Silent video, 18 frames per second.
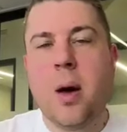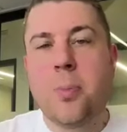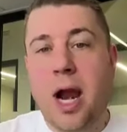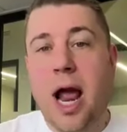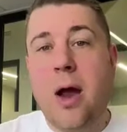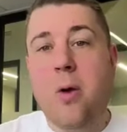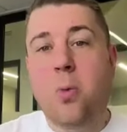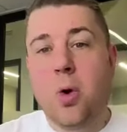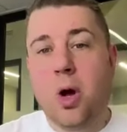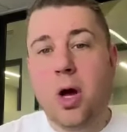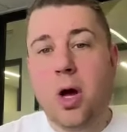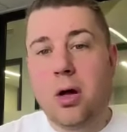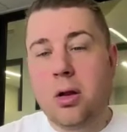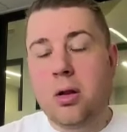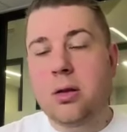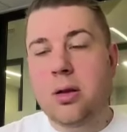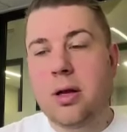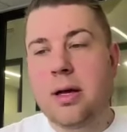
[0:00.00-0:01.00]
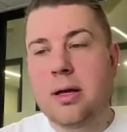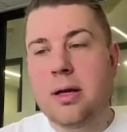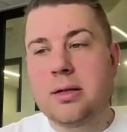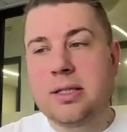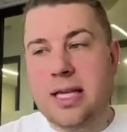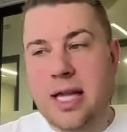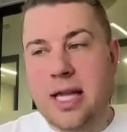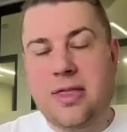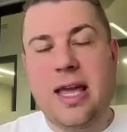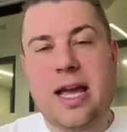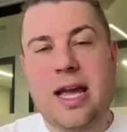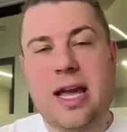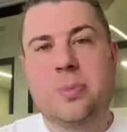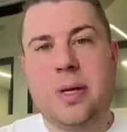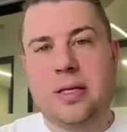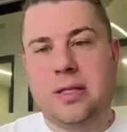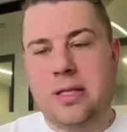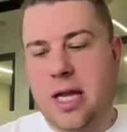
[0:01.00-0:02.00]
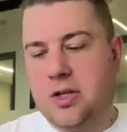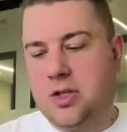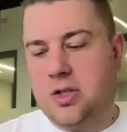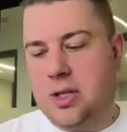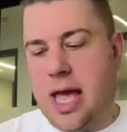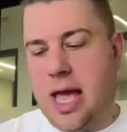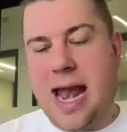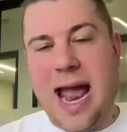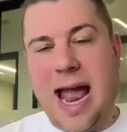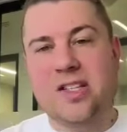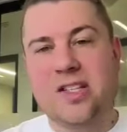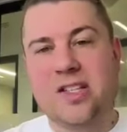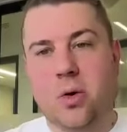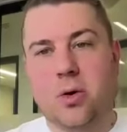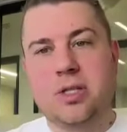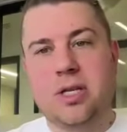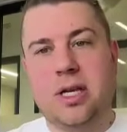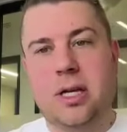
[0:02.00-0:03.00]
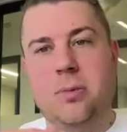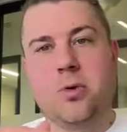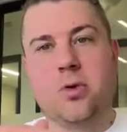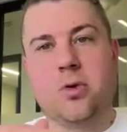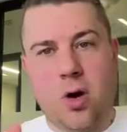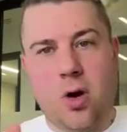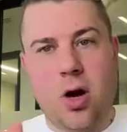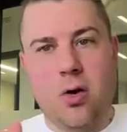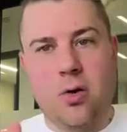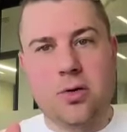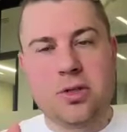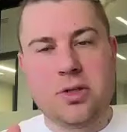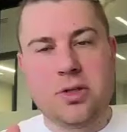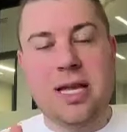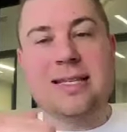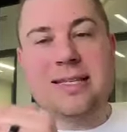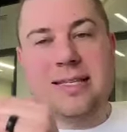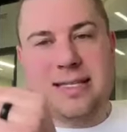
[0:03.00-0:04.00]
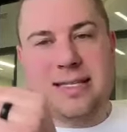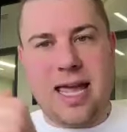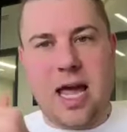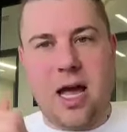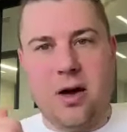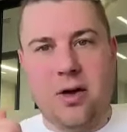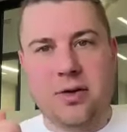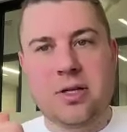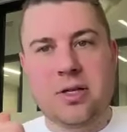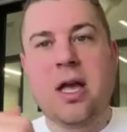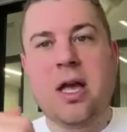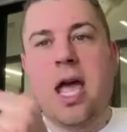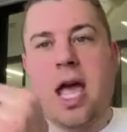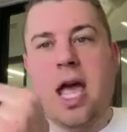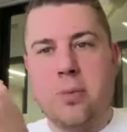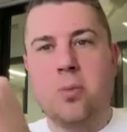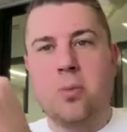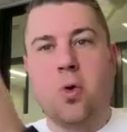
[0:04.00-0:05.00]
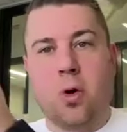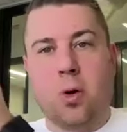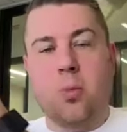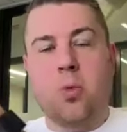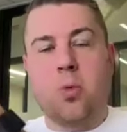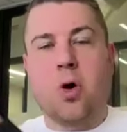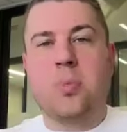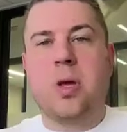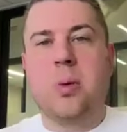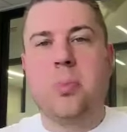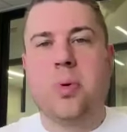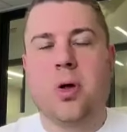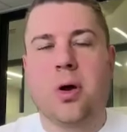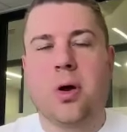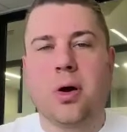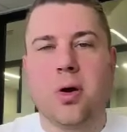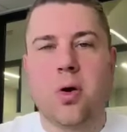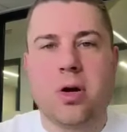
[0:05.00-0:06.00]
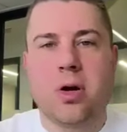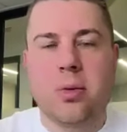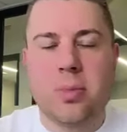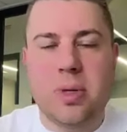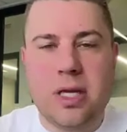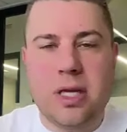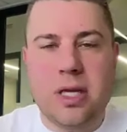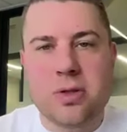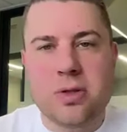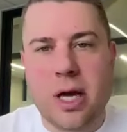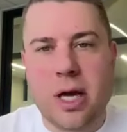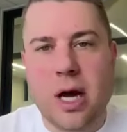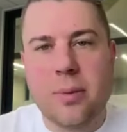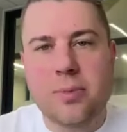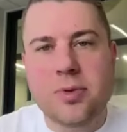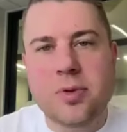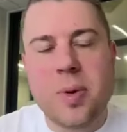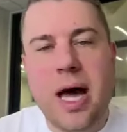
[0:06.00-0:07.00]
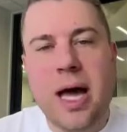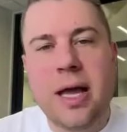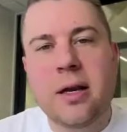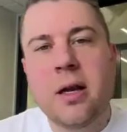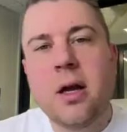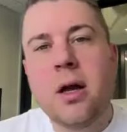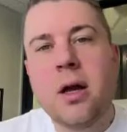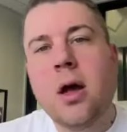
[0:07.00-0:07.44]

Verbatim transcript: But I will set the expectation that as your team grows and scales and more and more people are going to be using HubSpot,